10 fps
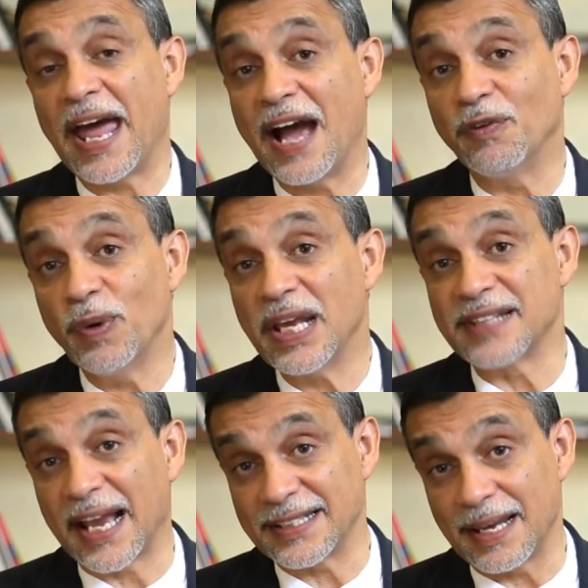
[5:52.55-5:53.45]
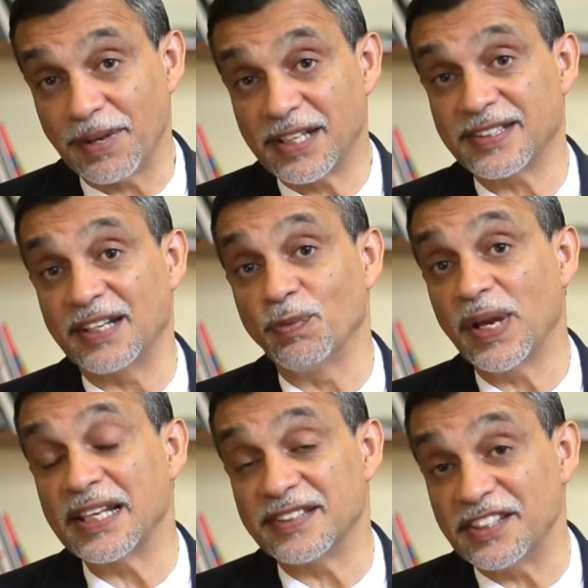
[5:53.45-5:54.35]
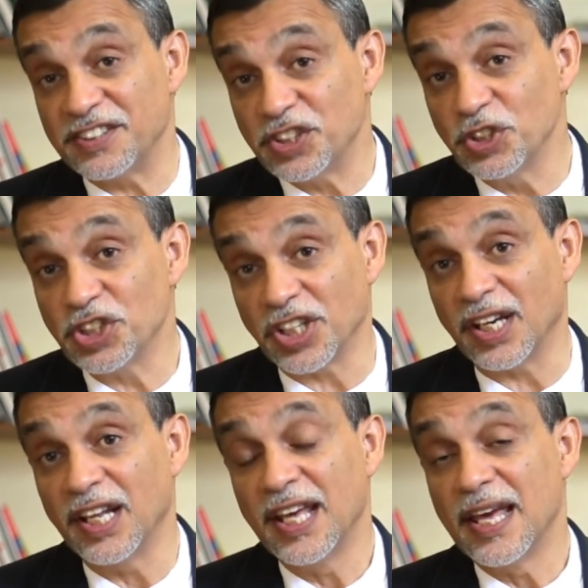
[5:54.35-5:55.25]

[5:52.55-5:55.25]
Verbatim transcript: how we as academics and we as an institution